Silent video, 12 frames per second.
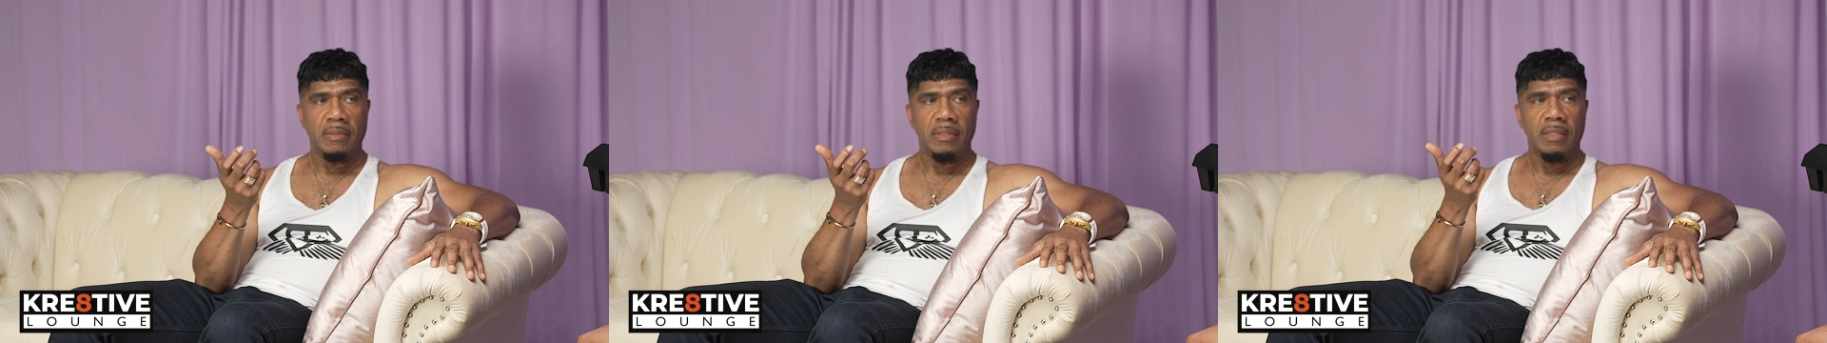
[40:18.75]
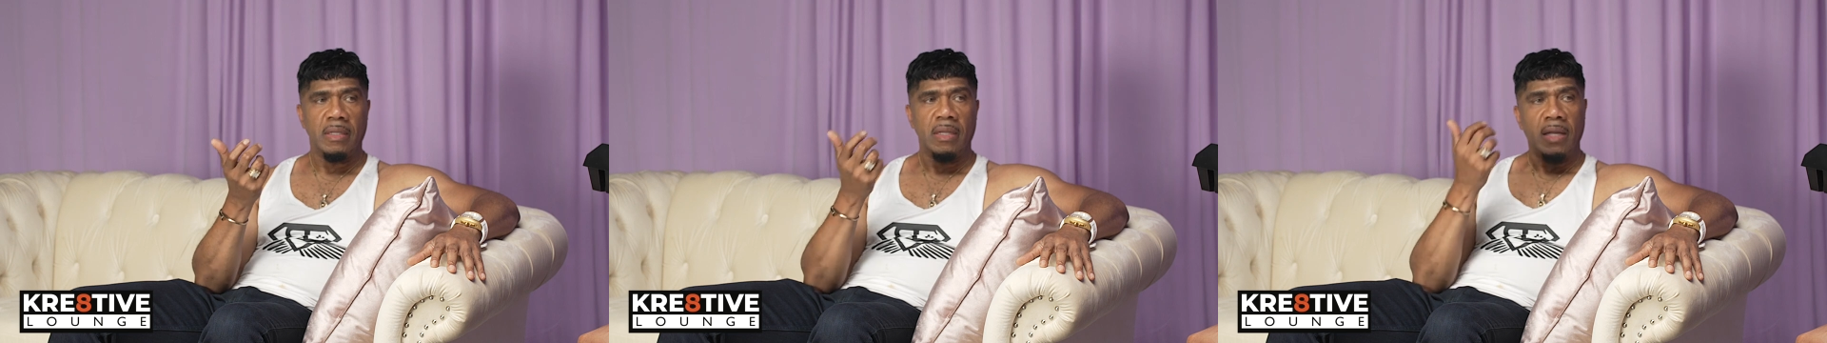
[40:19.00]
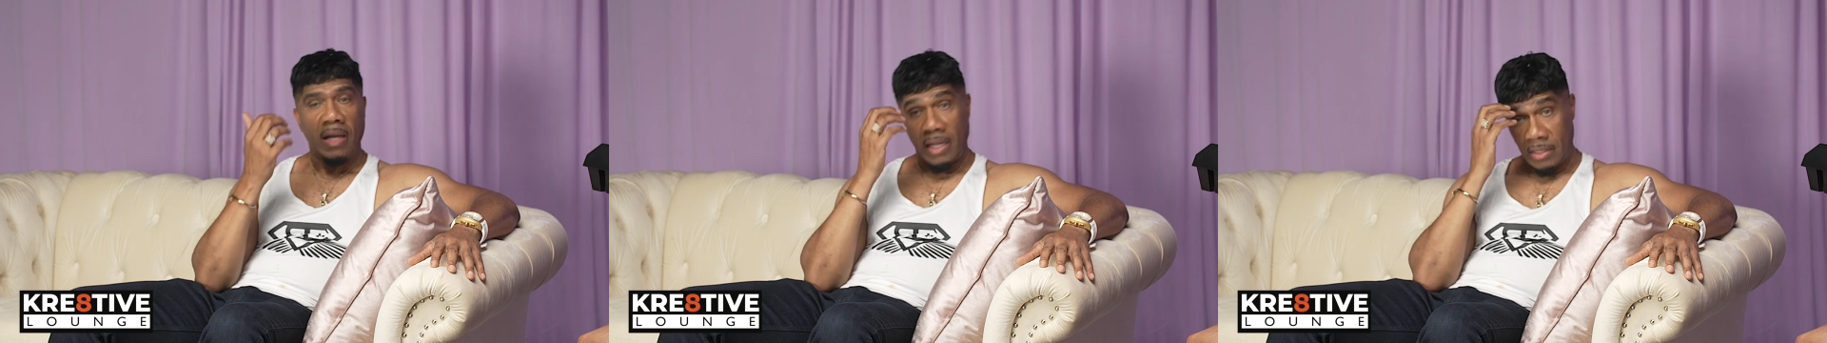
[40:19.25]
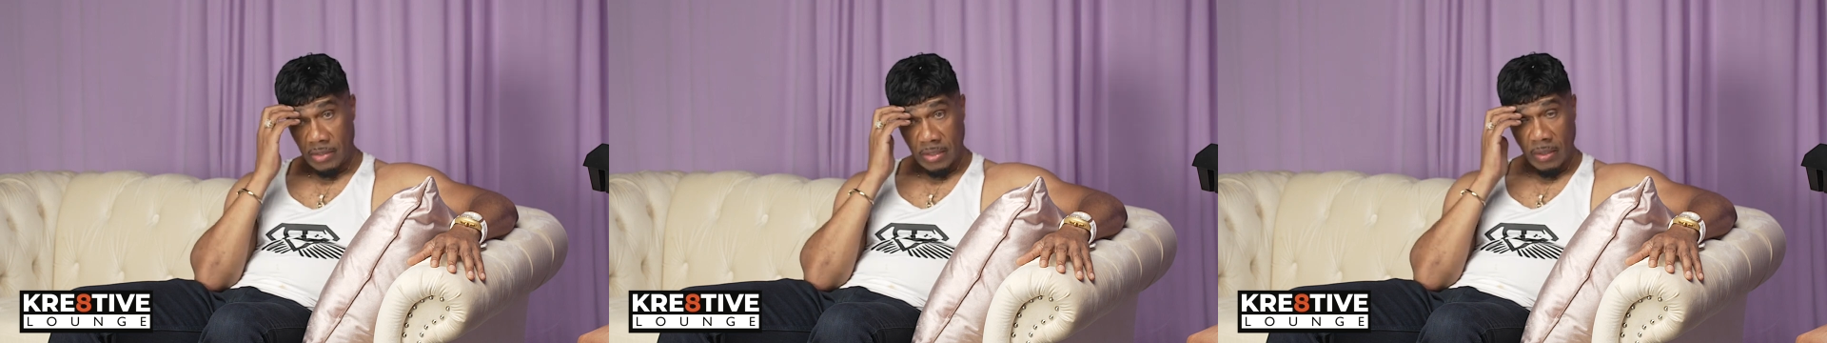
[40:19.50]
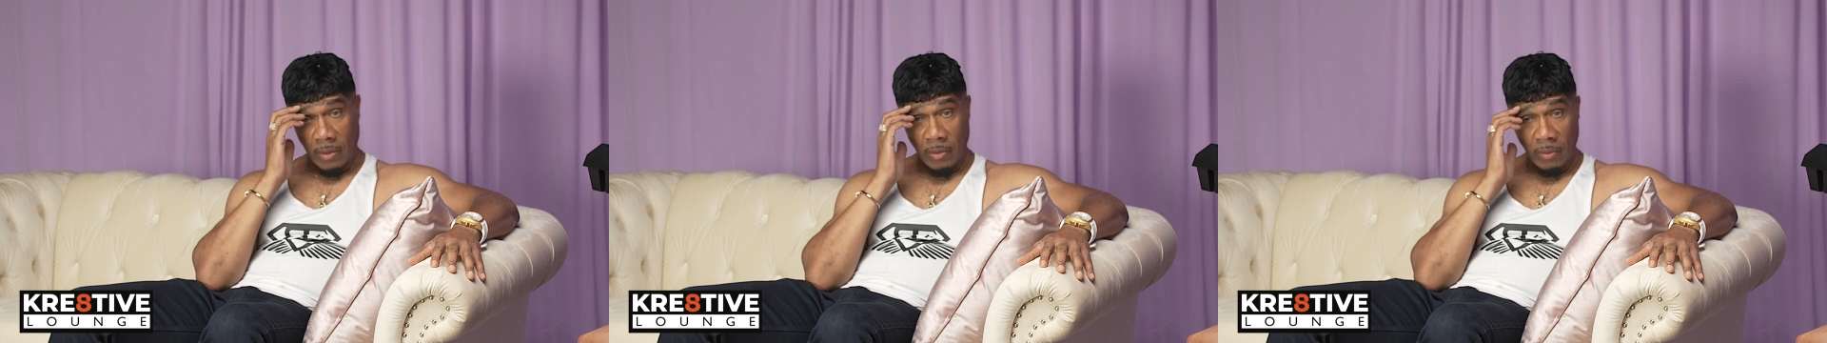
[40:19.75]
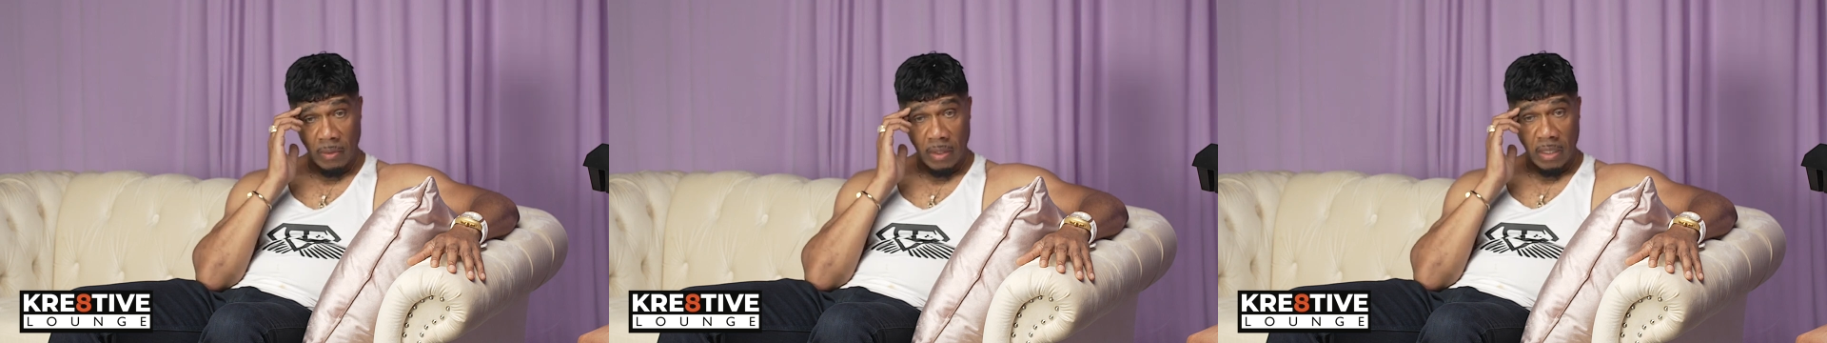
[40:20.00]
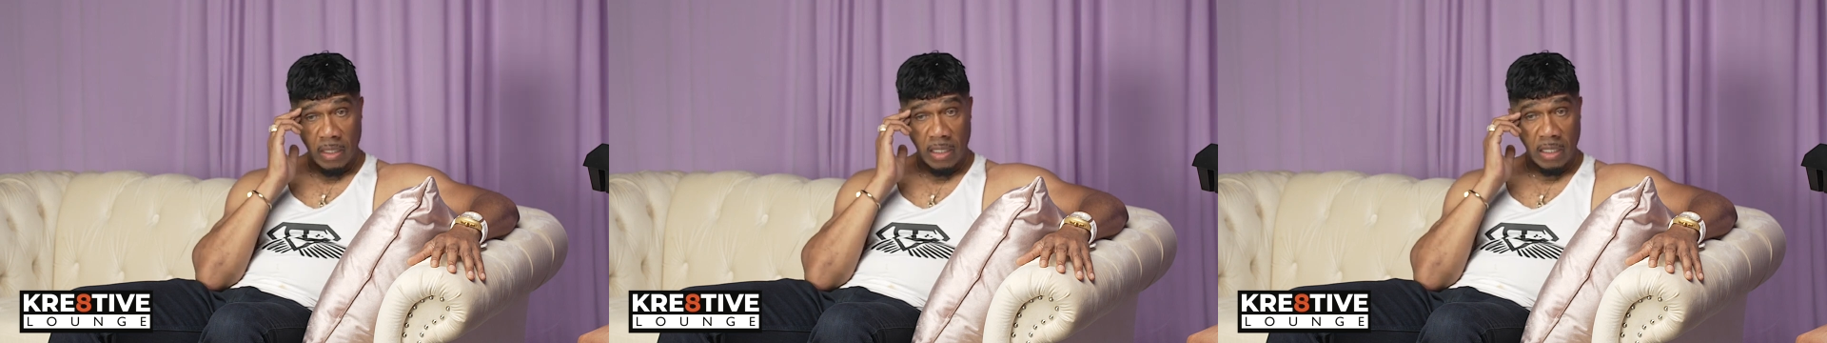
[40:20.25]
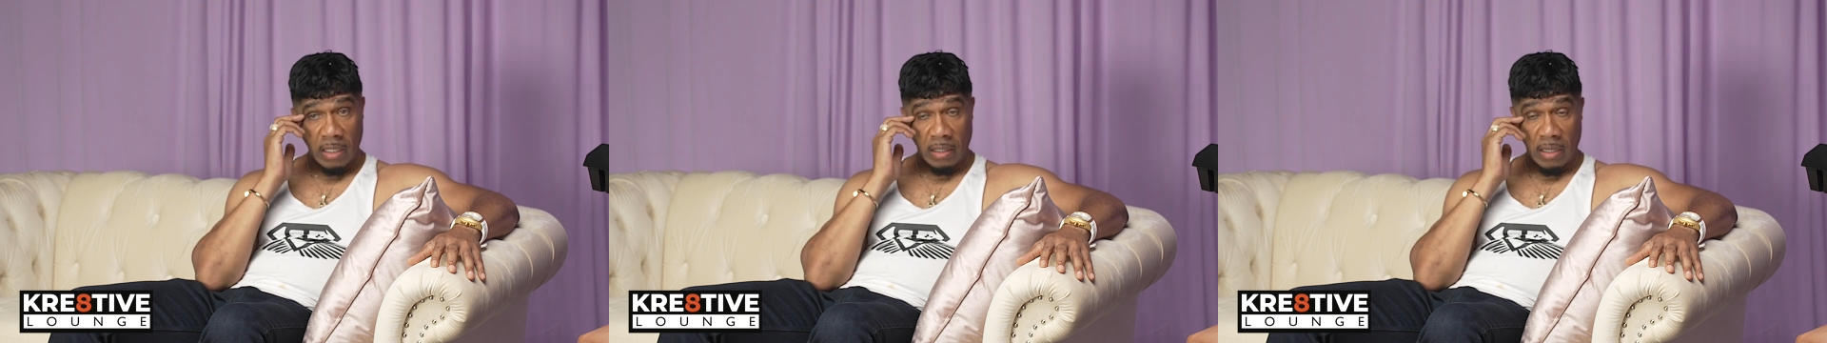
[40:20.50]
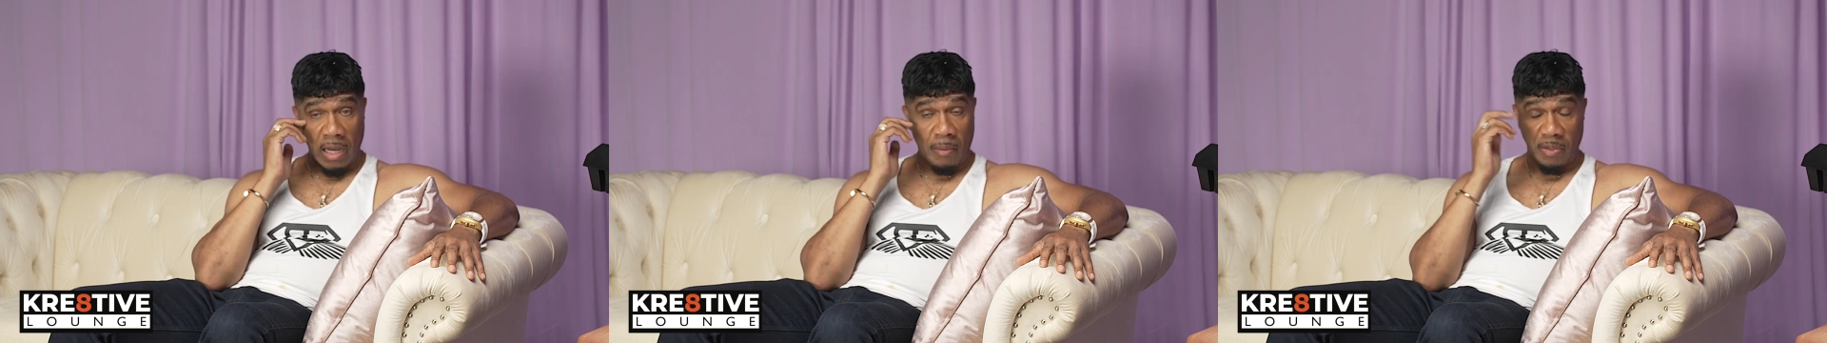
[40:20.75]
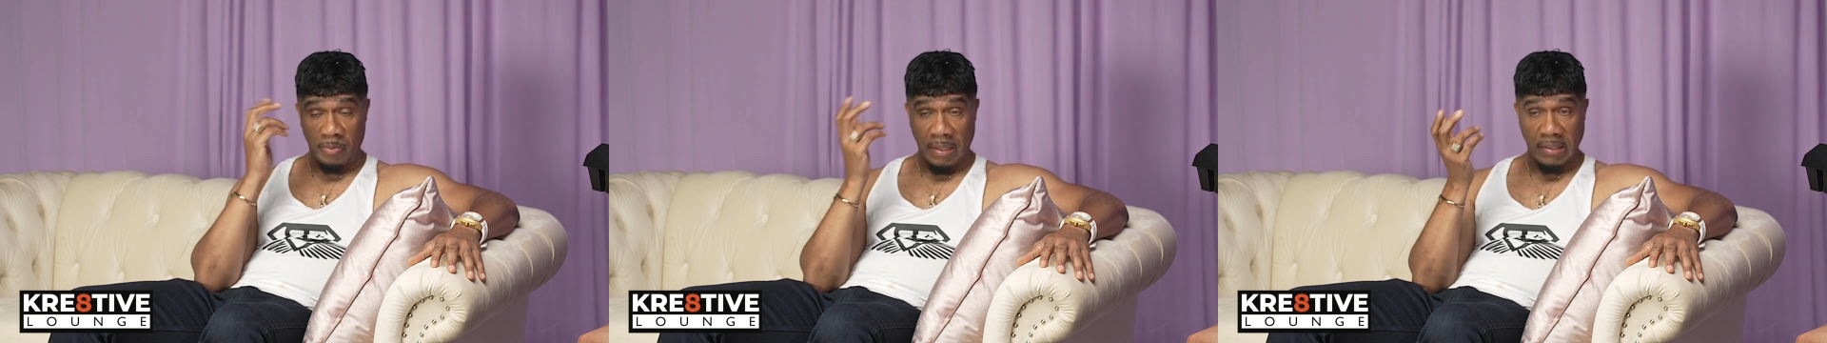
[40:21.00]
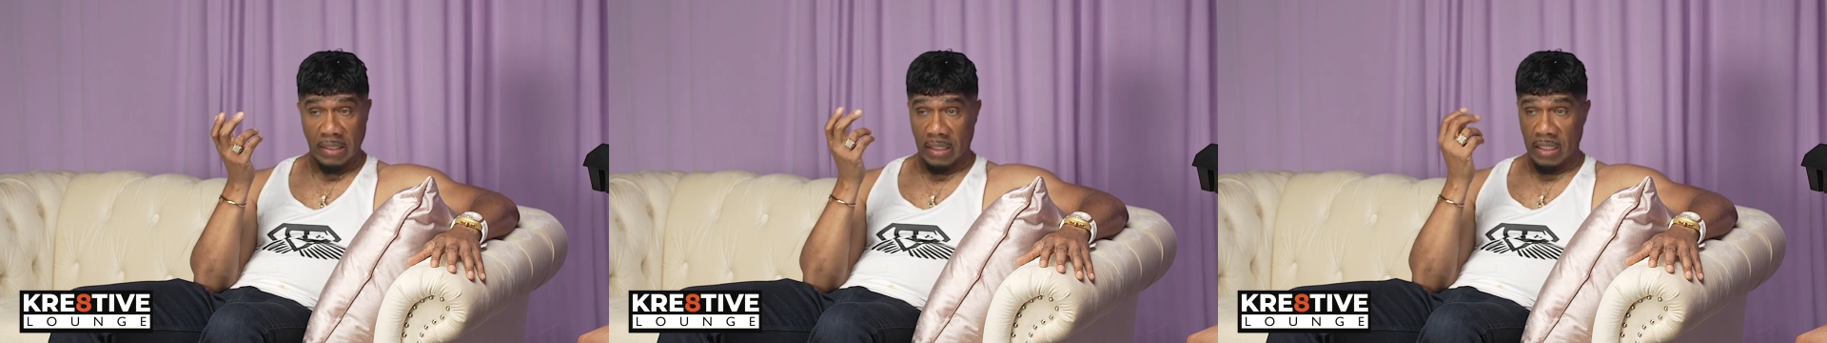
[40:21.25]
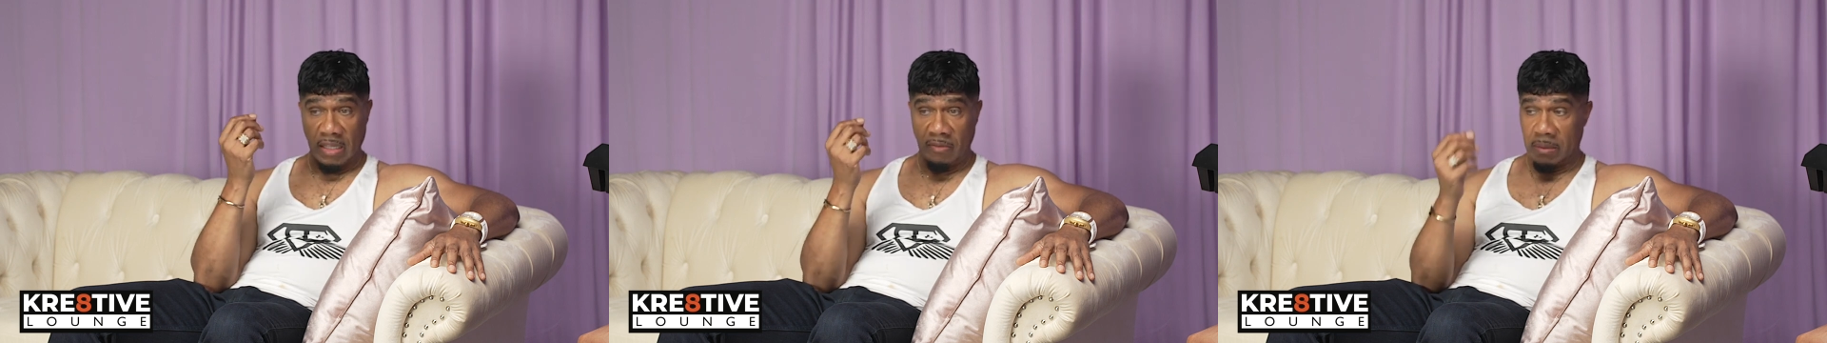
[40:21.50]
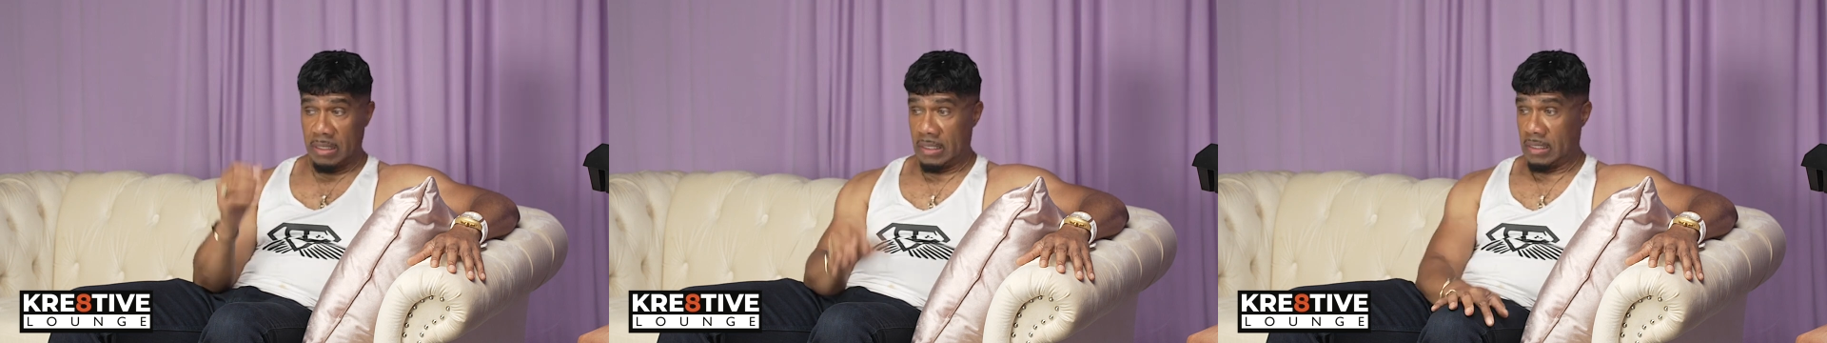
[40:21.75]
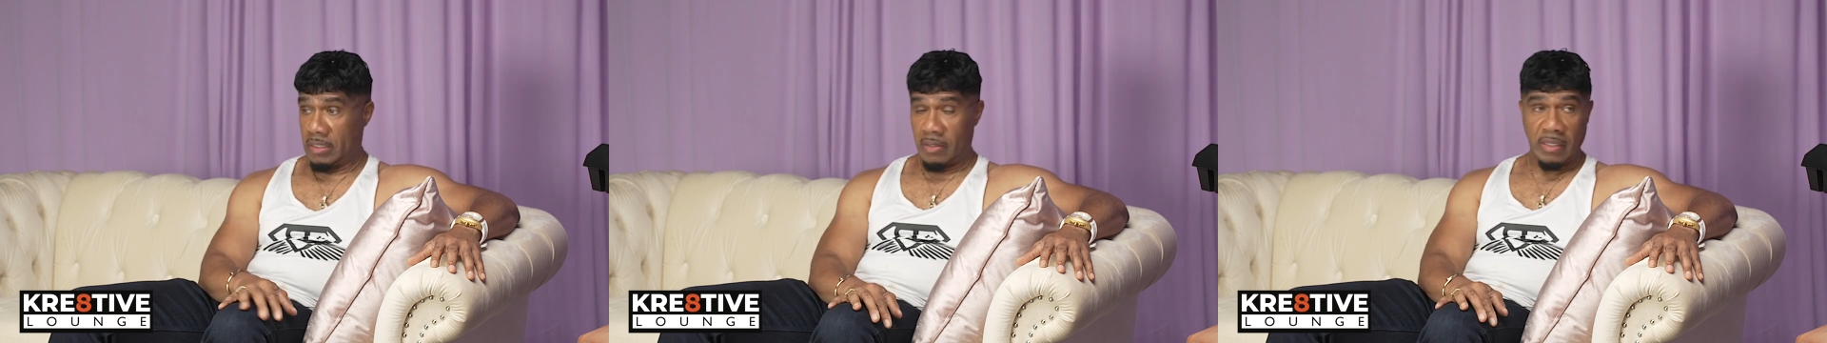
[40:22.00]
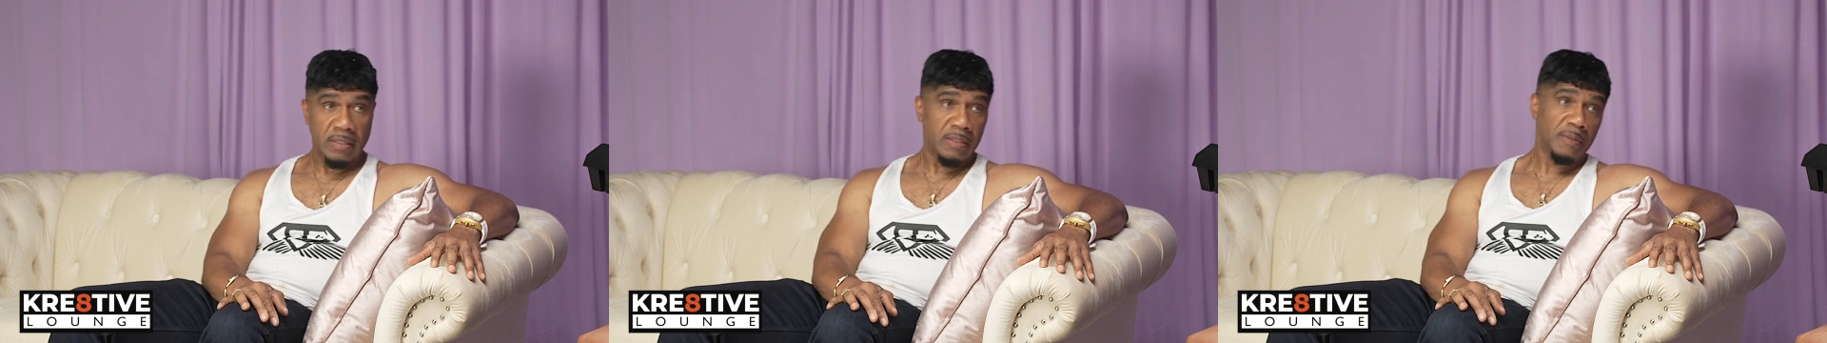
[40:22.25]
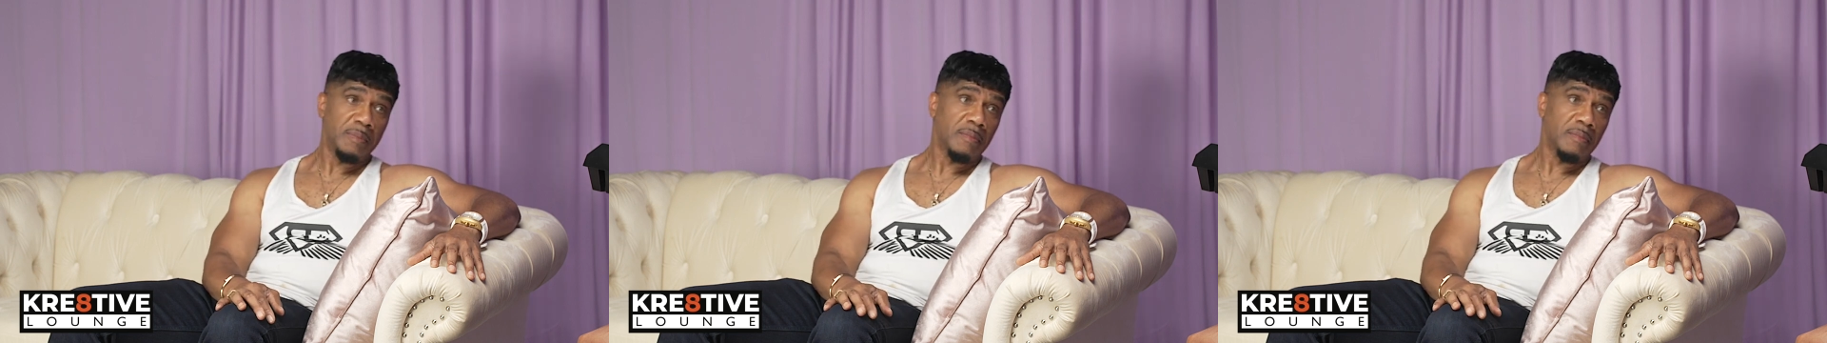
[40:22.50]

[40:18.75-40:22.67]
Wow. And so he, God was basically giving me the lyrics.